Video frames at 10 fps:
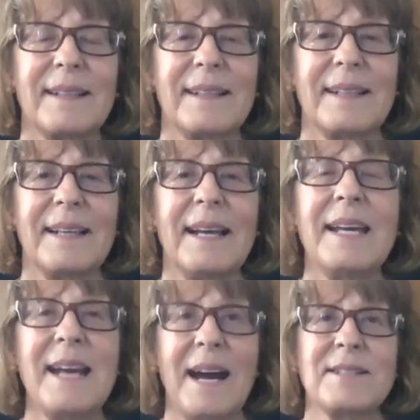Yeah,
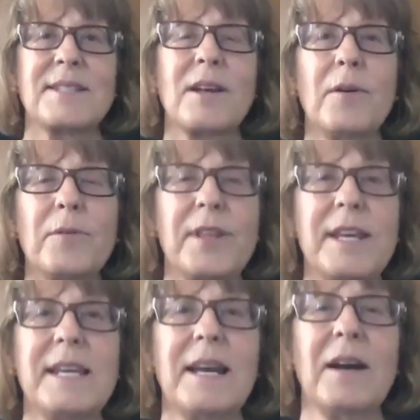so
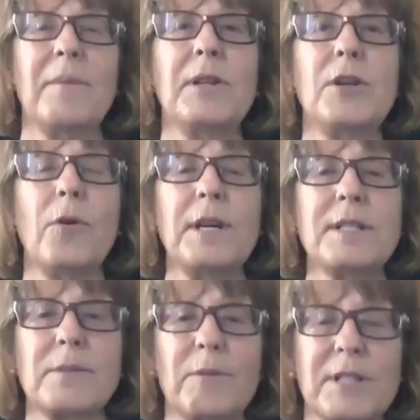the
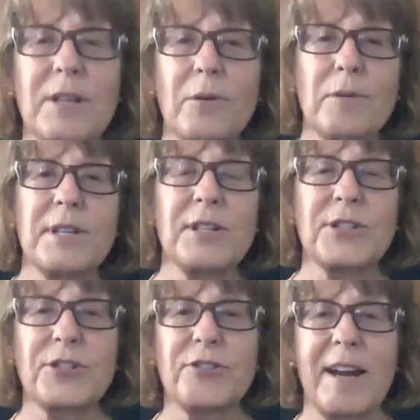noise was causing
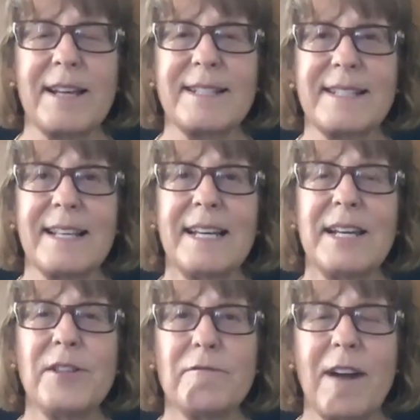stress
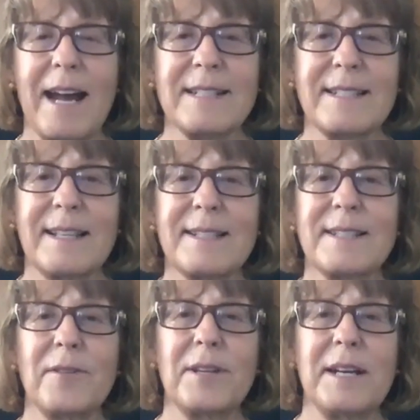in the rats
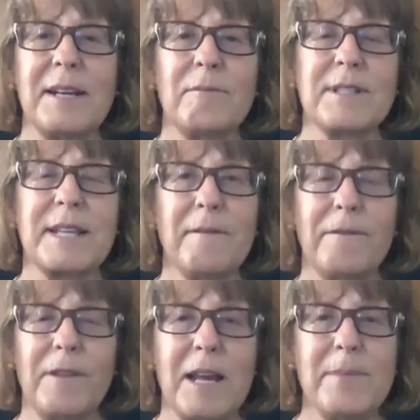so that it was
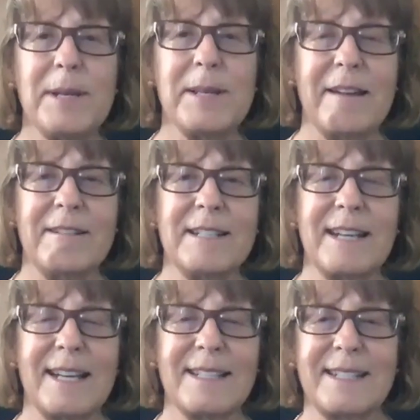inflaming their
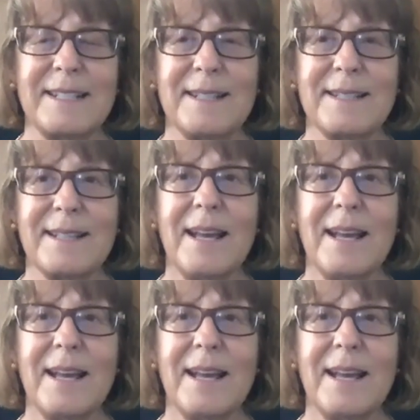intestines.